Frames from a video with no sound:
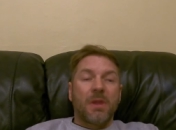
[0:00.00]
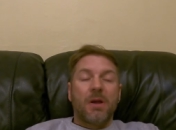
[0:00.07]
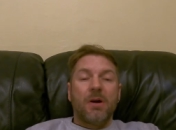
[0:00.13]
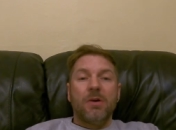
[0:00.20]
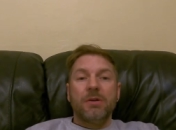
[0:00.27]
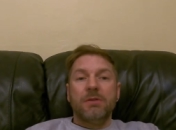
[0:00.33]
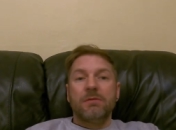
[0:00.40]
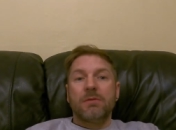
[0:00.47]

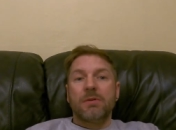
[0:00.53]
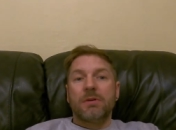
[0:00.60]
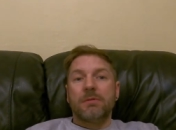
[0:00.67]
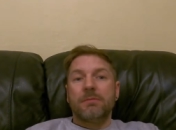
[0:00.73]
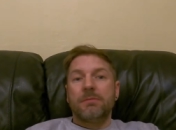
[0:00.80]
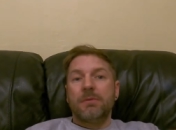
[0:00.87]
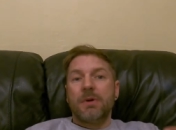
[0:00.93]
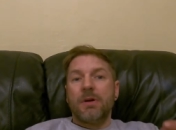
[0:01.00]
kind of
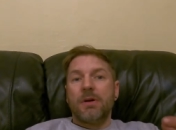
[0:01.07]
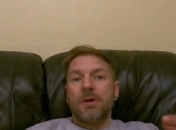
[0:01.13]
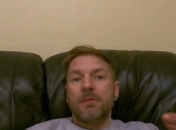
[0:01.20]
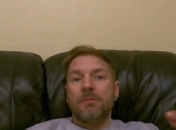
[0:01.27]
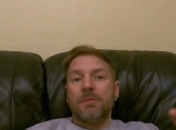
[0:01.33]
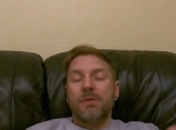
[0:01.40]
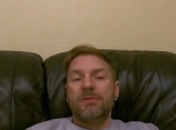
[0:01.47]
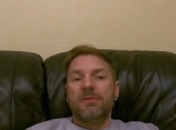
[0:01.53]
a,
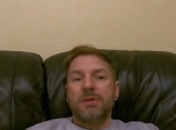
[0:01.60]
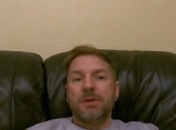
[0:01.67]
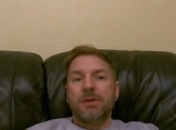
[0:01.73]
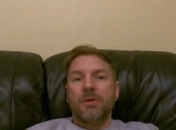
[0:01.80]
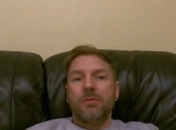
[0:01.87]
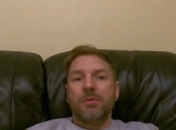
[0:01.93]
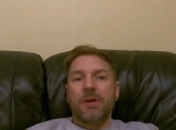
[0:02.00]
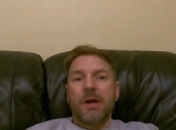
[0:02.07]
um, a
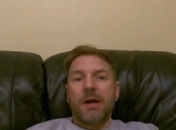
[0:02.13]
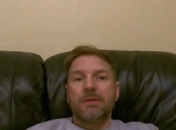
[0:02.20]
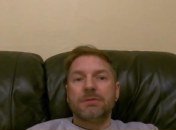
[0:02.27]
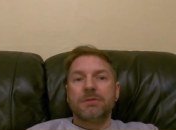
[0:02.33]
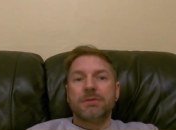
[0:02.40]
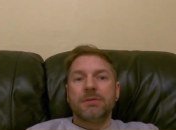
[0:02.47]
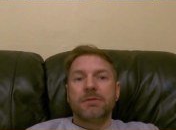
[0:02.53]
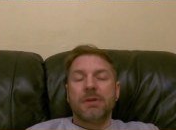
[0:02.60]
video on how
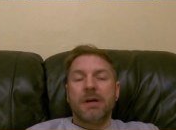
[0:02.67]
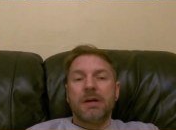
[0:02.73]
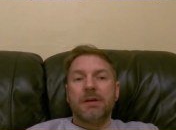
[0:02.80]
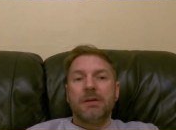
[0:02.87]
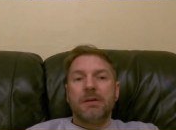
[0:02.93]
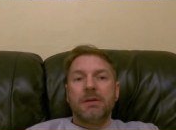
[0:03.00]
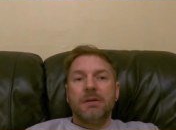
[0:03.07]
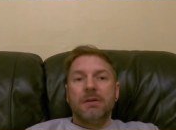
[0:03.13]
to do that
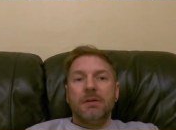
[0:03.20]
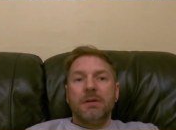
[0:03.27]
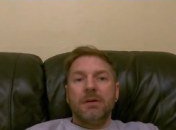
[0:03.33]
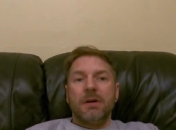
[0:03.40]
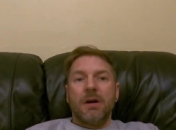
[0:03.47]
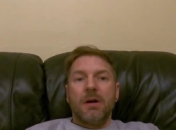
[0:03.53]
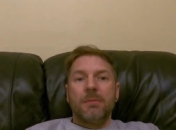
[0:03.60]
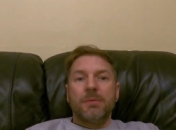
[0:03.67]

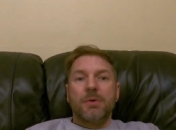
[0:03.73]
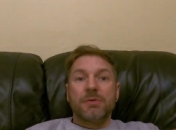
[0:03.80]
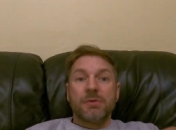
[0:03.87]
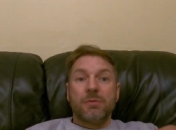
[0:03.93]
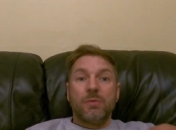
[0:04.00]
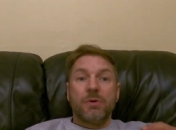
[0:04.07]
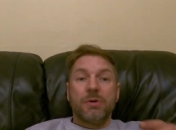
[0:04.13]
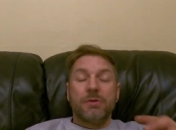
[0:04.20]
because
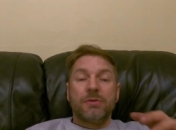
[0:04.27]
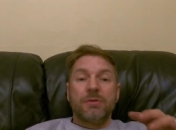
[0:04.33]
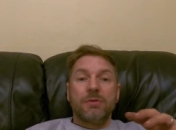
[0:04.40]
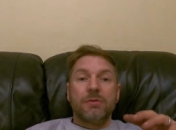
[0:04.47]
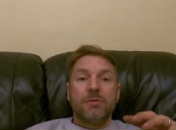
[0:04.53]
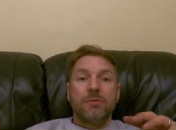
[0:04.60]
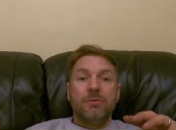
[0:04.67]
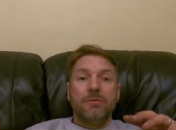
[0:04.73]
um, I want to
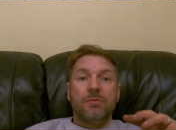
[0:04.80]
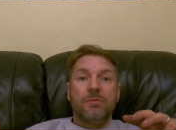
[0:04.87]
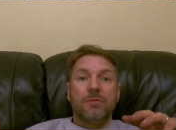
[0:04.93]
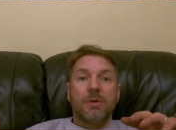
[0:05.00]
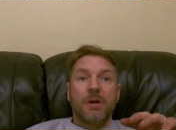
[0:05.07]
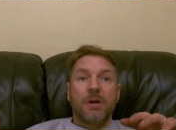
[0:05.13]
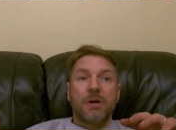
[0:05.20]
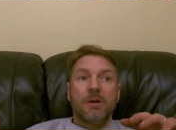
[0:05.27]
do
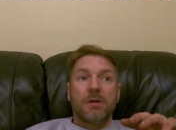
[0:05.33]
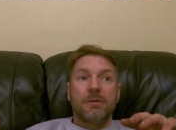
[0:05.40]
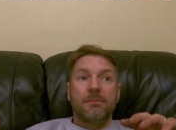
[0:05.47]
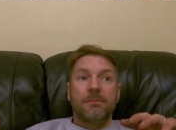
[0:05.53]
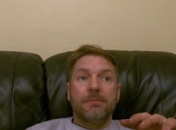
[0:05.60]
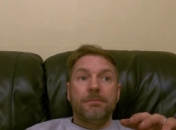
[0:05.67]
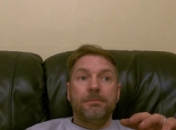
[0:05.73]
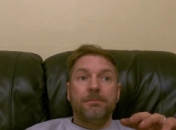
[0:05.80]

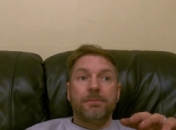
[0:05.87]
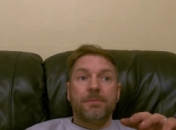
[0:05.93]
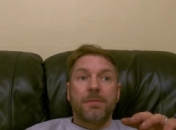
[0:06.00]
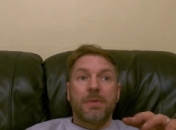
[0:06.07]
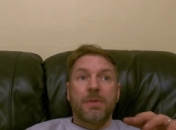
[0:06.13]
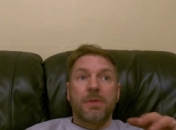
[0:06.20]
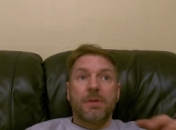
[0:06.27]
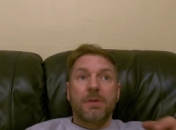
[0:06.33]
um,
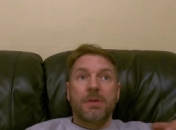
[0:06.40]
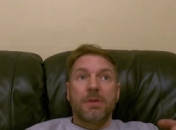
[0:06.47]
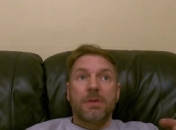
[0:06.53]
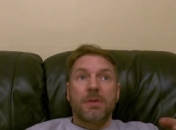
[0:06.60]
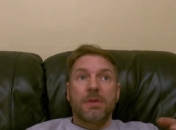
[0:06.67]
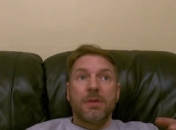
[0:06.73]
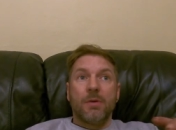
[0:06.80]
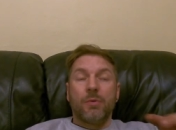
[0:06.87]

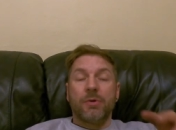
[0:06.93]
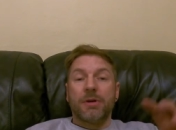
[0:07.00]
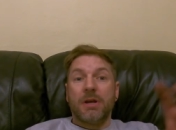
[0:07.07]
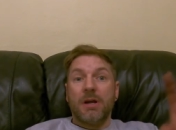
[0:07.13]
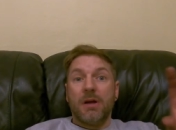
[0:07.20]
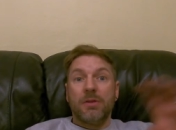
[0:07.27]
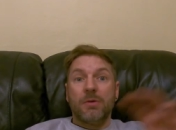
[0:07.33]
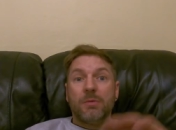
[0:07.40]
I want
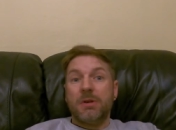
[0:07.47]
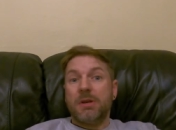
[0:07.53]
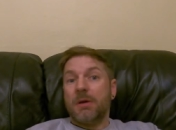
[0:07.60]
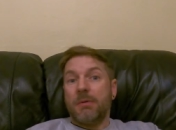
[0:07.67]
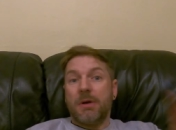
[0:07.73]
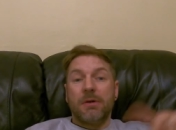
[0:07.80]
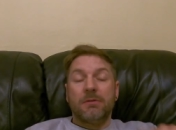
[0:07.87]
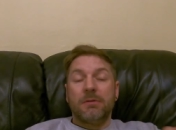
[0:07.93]
to cut the
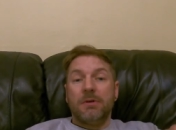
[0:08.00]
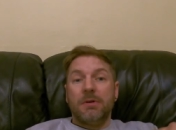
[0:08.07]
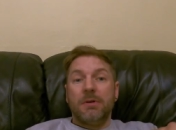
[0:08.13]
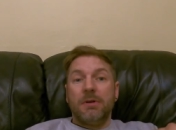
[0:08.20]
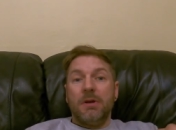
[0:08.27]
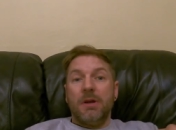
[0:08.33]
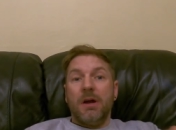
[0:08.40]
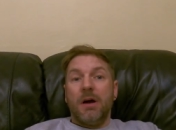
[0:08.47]
window out
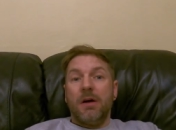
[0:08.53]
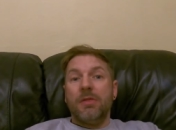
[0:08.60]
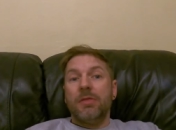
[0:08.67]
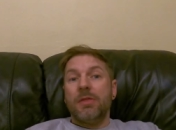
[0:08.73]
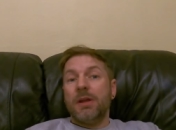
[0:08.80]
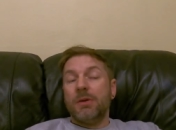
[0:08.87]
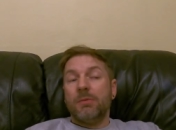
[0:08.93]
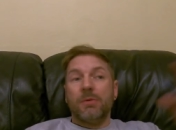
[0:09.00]

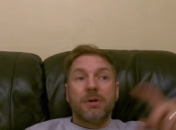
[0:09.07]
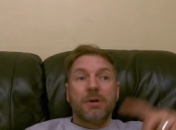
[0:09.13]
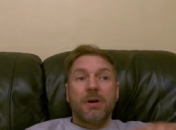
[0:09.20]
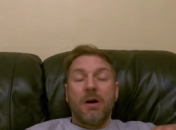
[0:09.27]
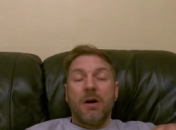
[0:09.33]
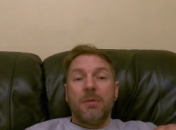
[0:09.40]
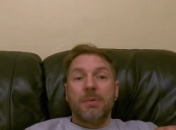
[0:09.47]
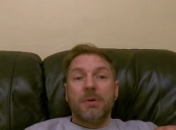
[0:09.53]
and then I want a
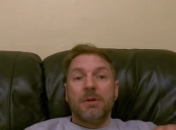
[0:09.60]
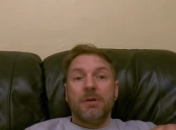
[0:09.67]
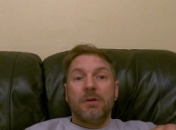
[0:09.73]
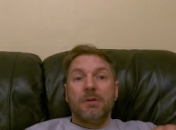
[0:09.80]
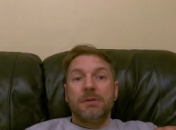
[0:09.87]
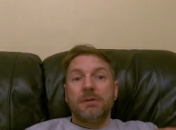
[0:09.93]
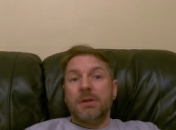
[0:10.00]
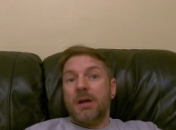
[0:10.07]
carpet
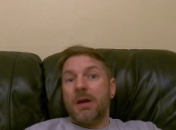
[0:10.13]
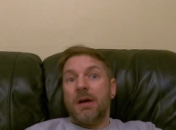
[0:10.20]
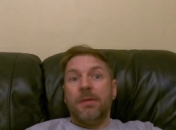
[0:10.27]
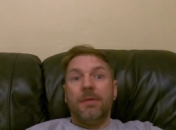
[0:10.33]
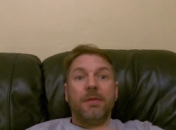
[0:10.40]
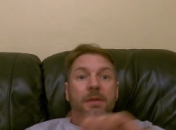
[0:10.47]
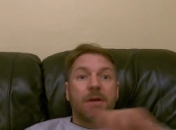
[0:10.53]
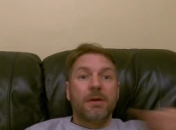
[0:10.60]
line
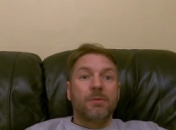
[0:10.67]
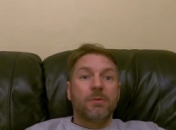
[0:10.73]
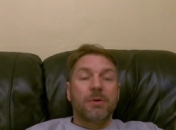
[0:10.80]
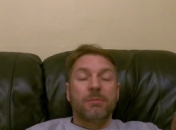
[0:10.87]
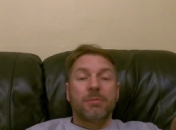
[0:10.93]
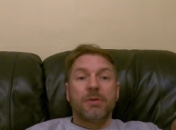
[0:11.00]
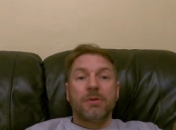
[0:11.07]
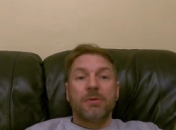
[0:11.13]
and then I
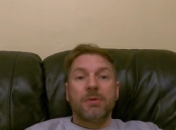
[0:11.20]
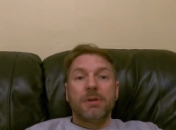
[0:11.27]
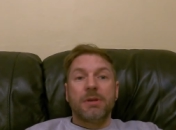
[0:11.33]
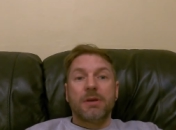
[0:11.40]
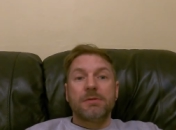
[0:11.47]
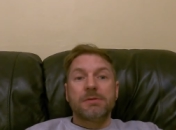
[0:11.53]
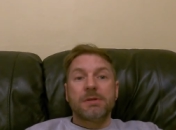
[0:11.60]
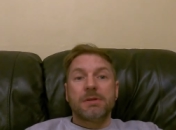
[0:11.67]
want to put the
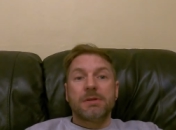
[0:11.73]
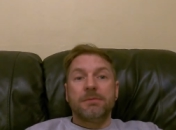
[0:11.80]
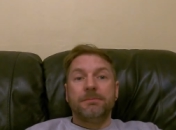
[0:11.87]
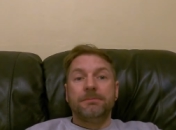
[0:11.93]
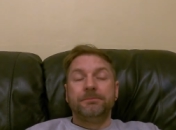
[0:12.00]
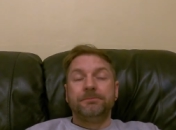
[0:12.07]
windows in.